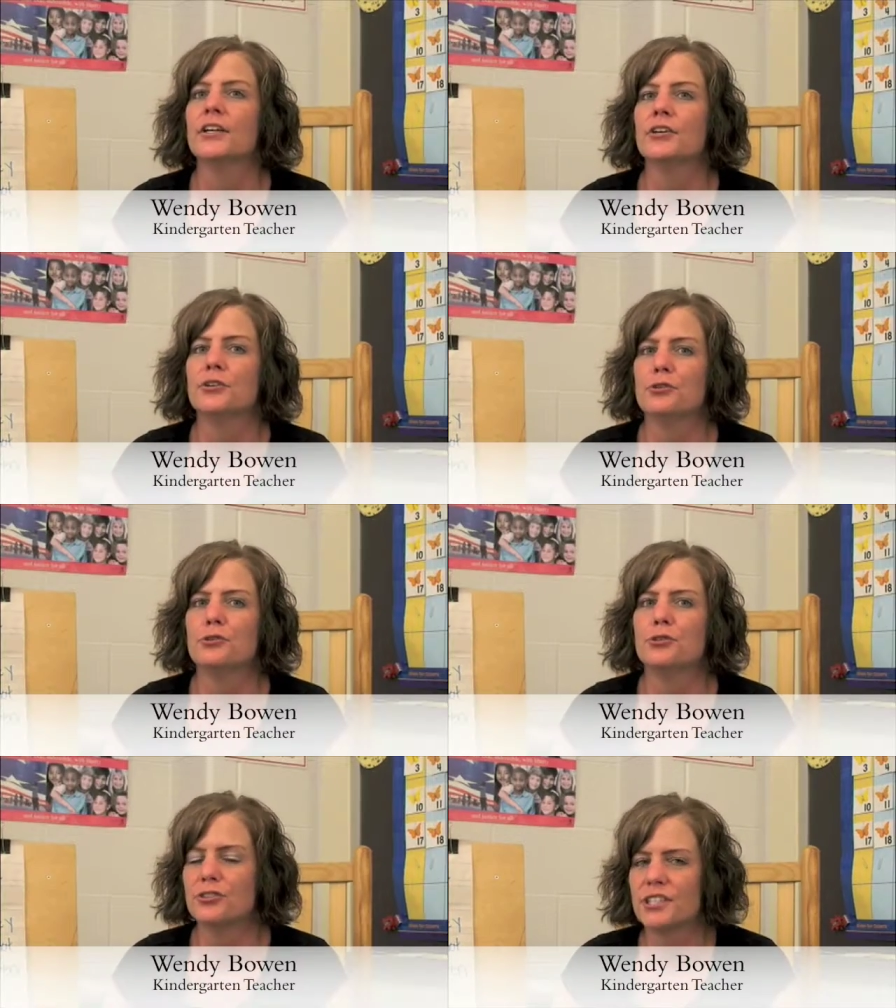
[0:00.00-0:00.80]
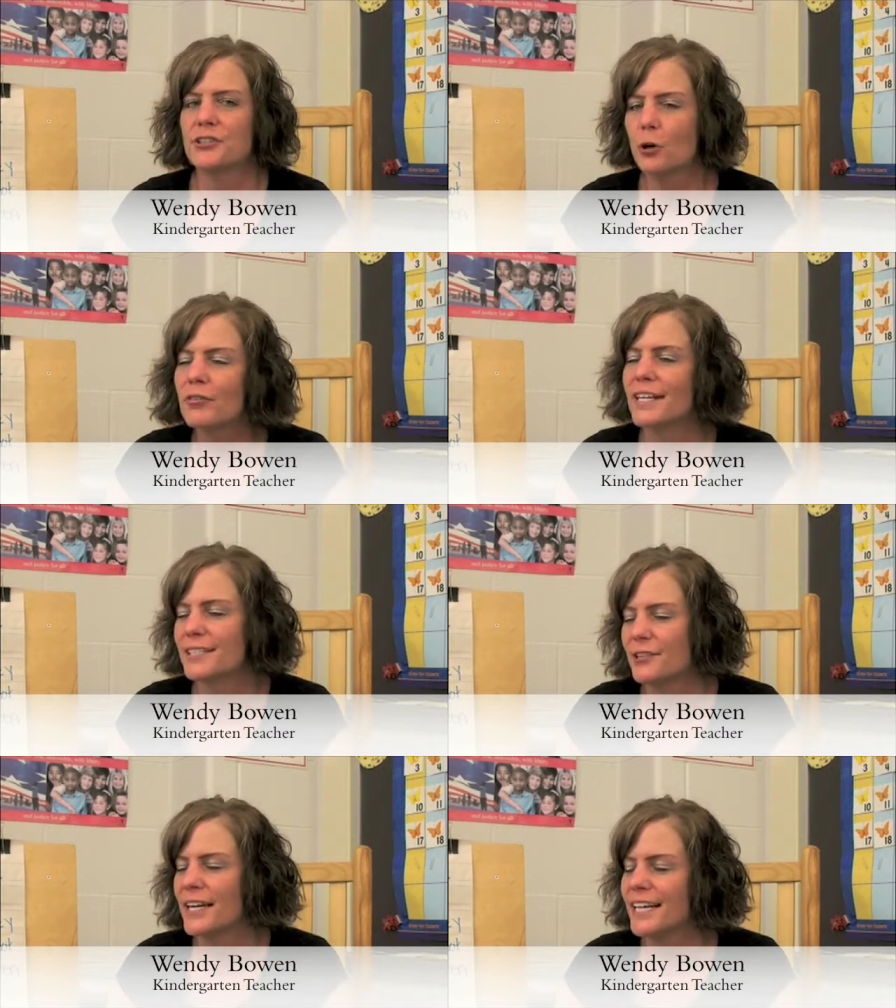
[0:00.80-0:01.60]
who usually don't raise
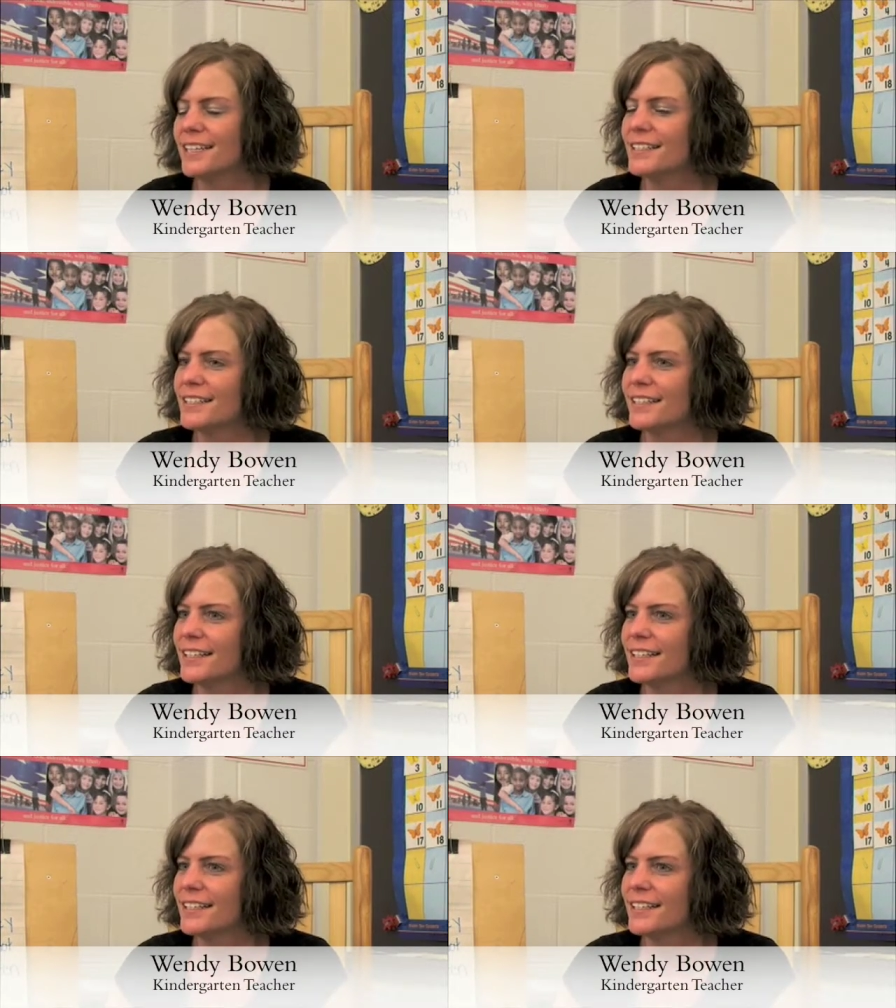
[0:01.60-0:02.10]
their hand,